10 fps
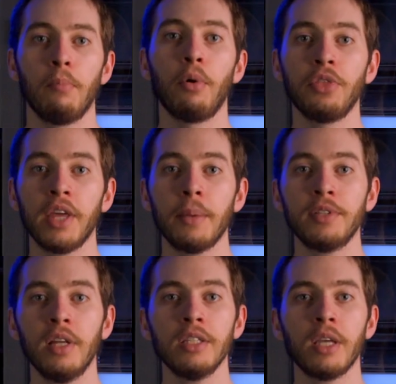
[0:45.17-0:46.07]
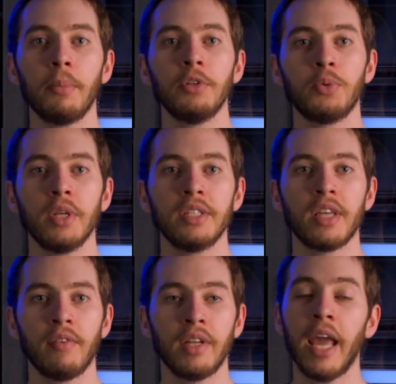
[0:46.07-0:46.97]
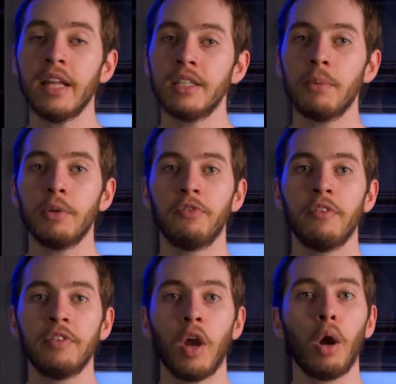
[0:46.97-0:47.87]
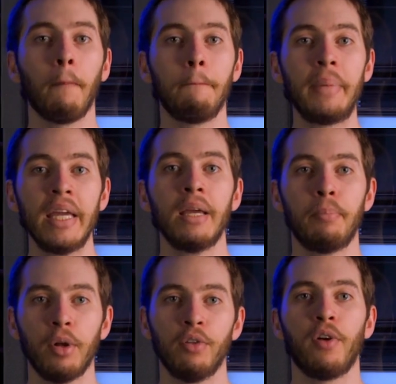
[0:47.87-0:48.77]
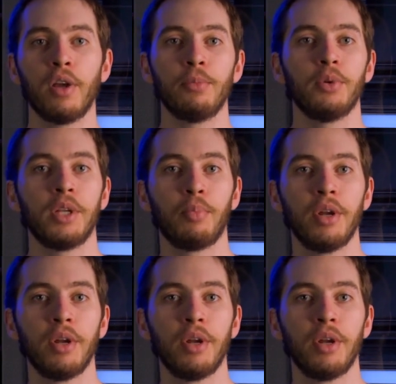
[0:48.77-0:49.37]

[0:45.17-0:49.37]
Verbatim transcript: Both the Epsilon W27 and W50 are big build volume 3D